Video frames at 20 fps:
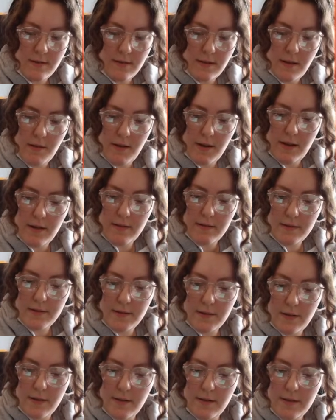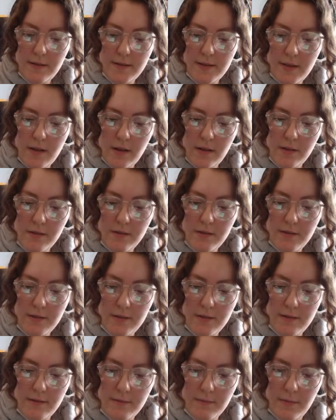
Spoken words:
There we are. So little circles.